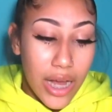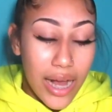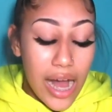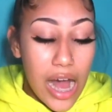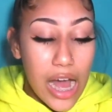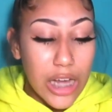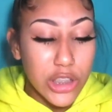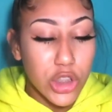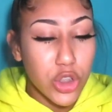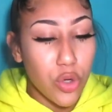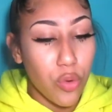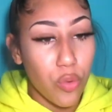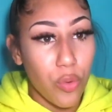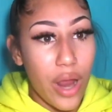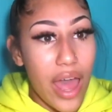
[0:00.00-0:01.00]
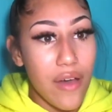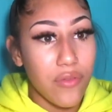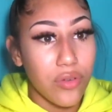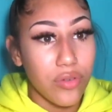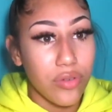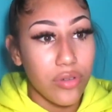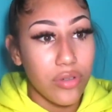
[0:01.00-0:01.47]
Uh,
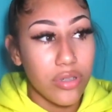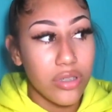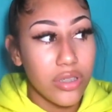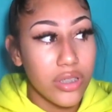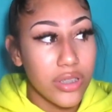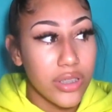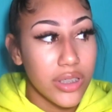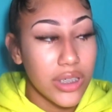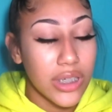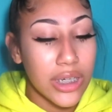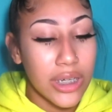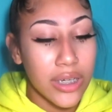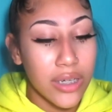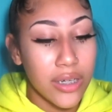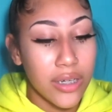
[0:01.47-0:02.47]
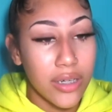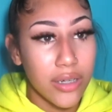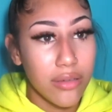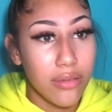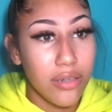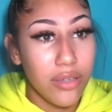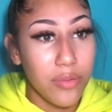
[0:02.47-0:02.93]
travel.
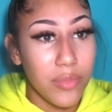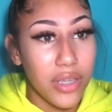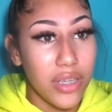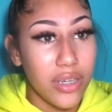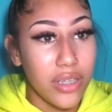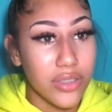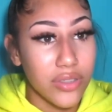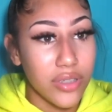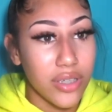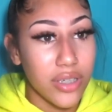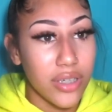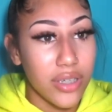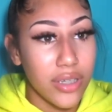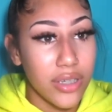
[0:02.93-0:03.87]
What do you mean, girl?